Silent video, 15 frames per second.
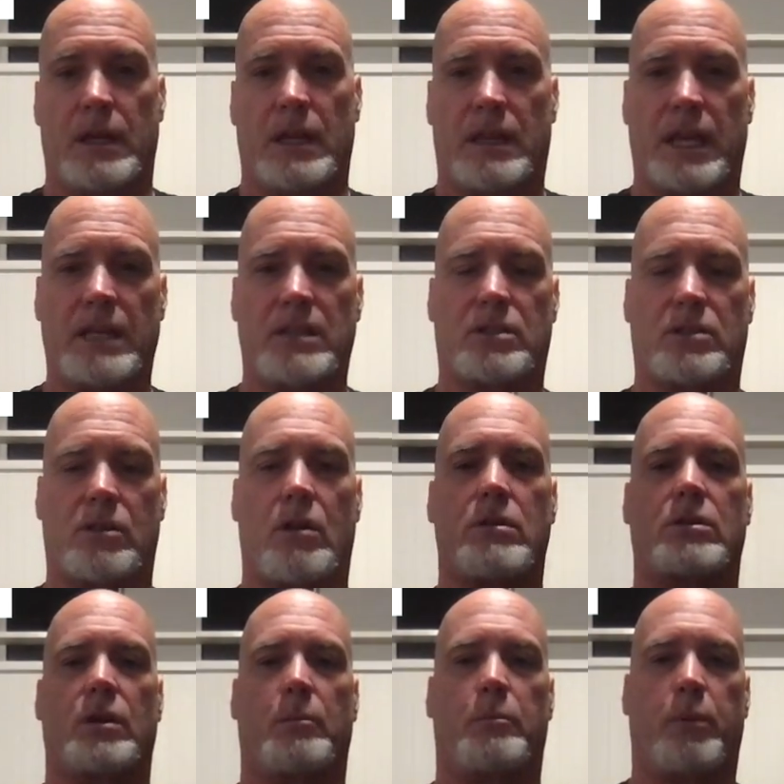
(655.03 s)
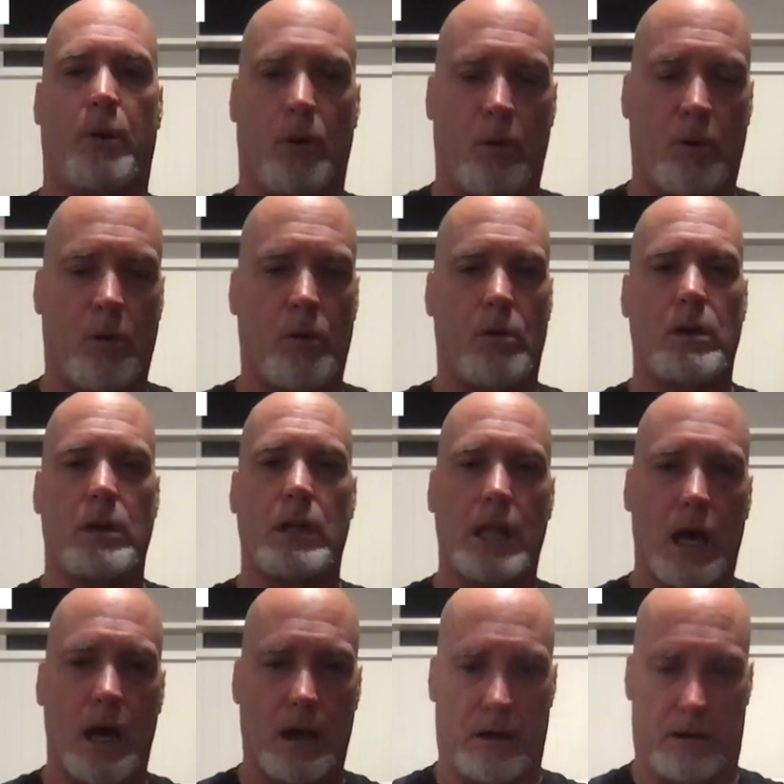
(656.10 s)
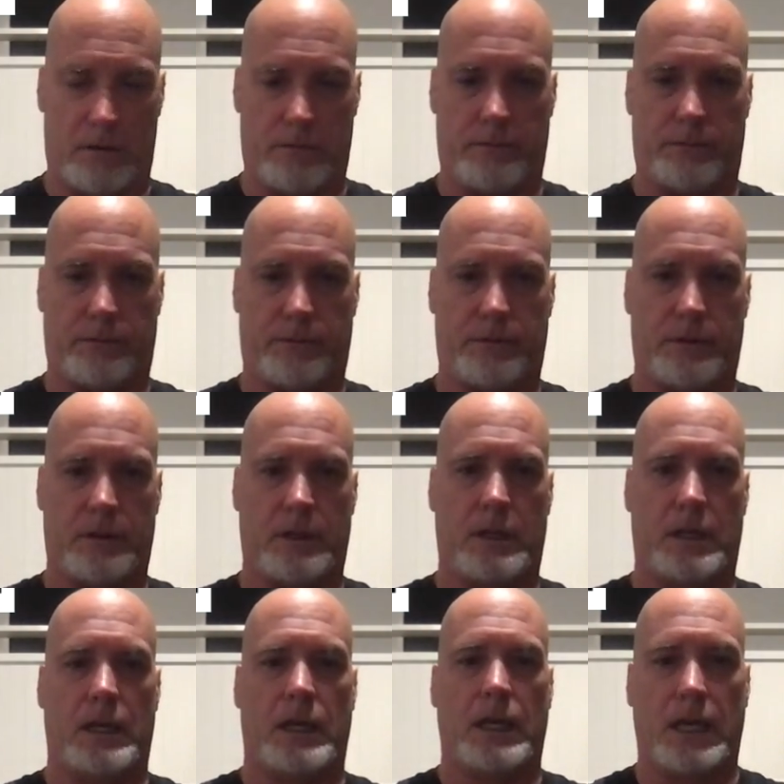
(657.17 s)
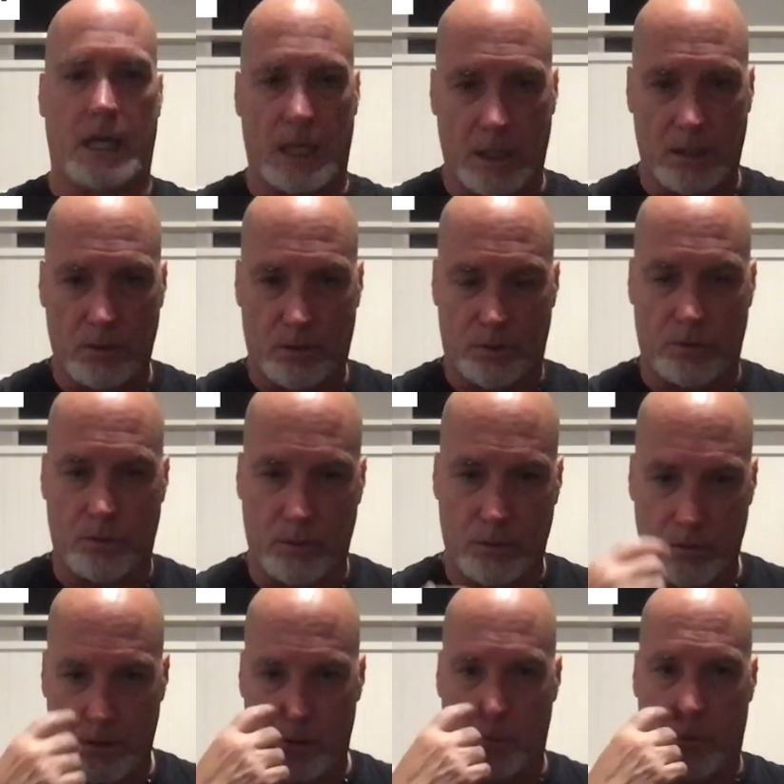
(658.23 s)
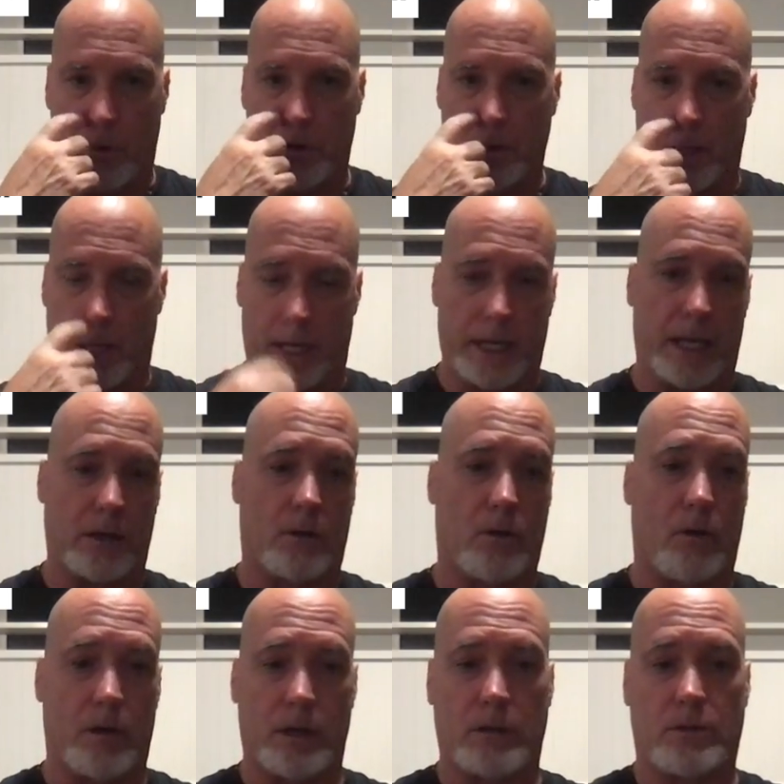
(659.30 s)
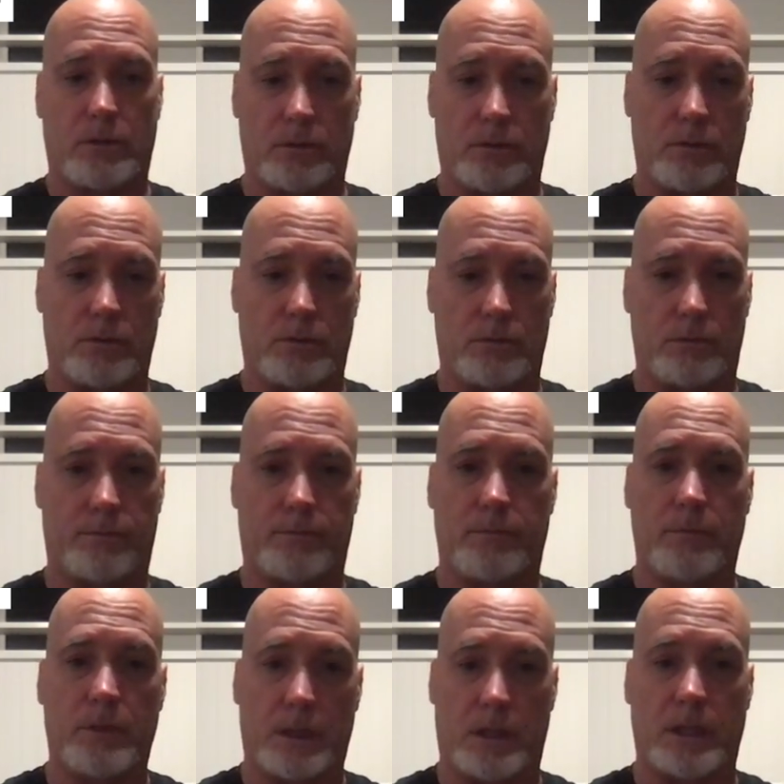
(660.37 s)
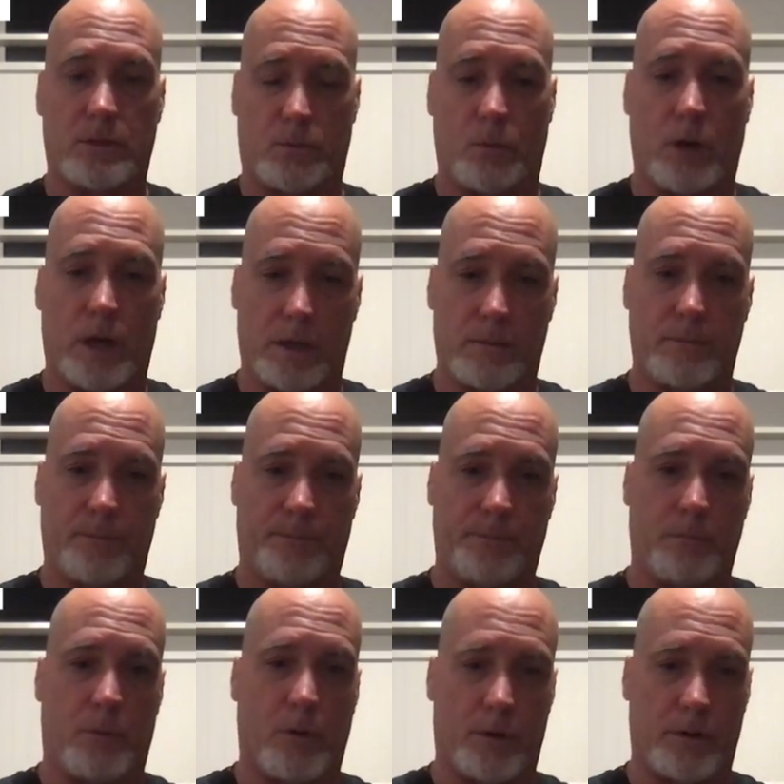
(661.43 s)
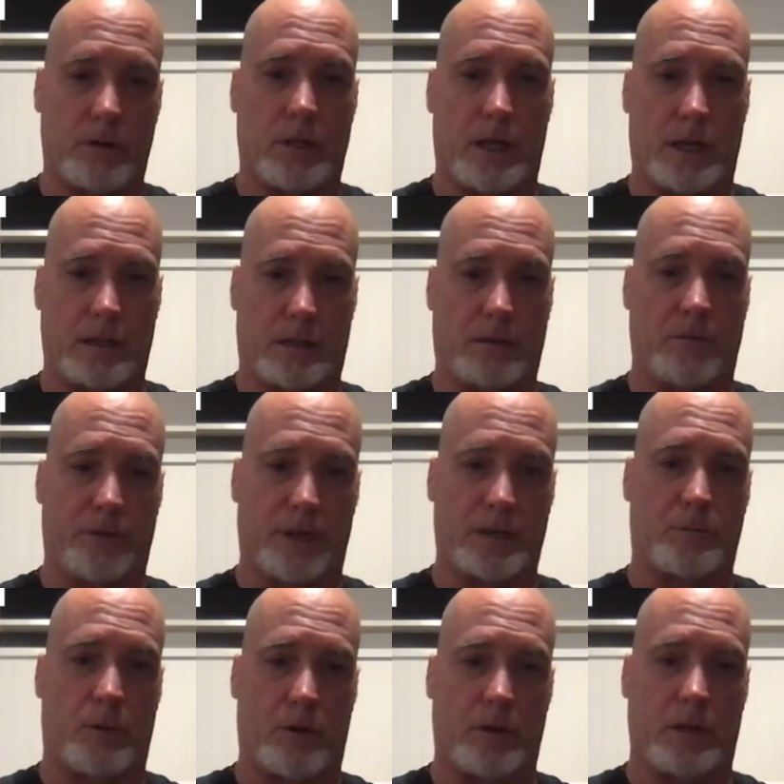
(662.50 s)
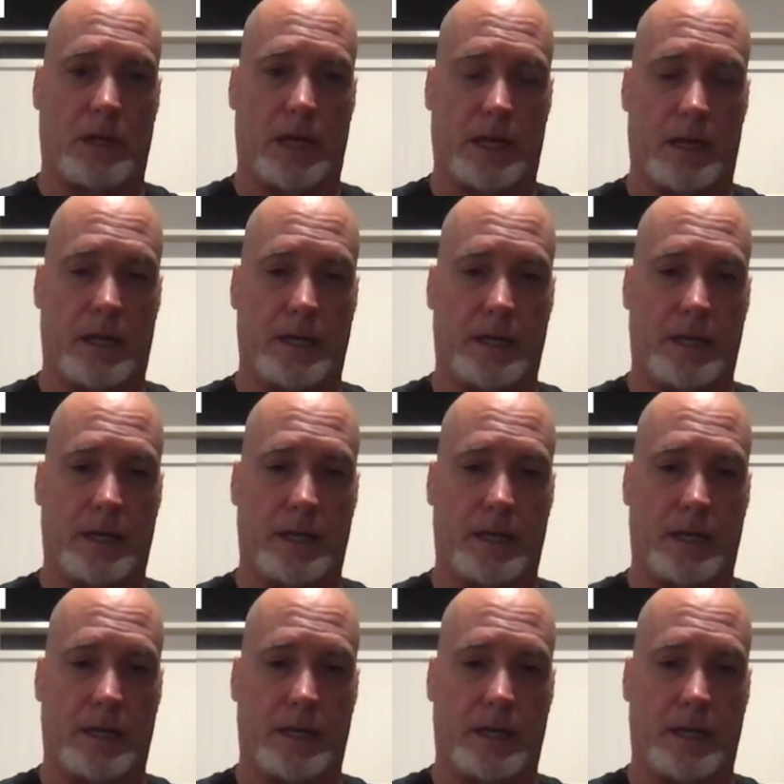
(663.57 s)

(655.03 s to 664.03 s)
They start to pour love into the borderline. And according to at least one borderline, confessed borderline on